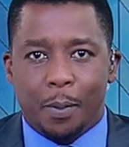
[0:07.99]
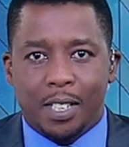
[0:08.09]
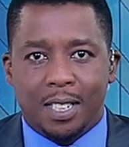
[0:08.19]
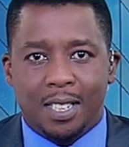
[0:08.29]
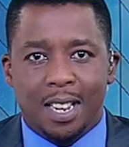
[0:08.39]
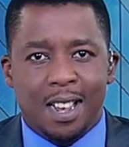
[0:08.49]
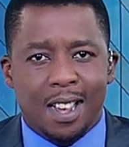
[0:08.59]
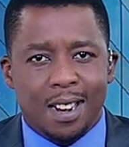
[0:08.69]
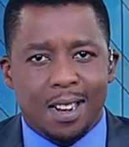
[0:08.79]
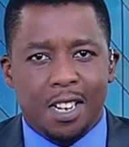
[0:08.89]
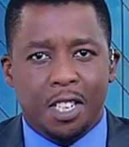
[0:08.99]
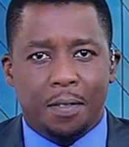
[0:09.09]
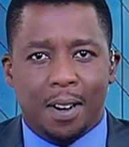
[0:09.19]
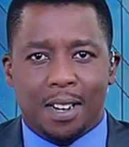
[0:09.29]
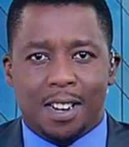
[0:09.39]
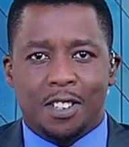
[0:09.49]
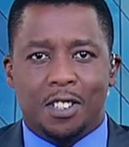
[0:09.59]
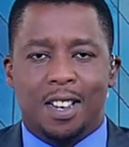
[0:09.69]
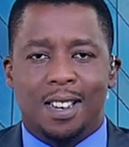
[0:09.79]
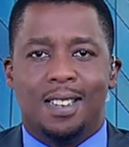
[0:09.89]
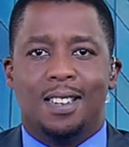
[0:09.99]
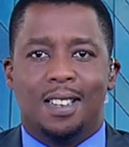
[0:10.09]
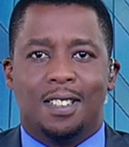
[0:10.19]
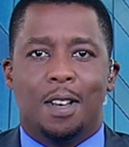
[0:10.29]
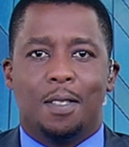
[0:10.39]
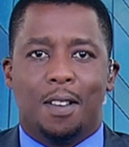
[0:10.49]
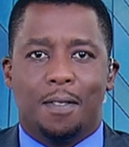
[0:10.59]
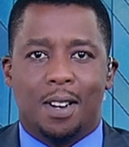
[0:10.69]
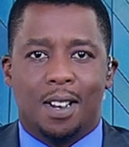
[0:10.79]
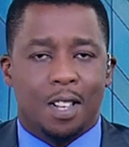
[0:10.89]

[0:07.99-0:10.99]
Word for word: which is a niche financier in South Africa.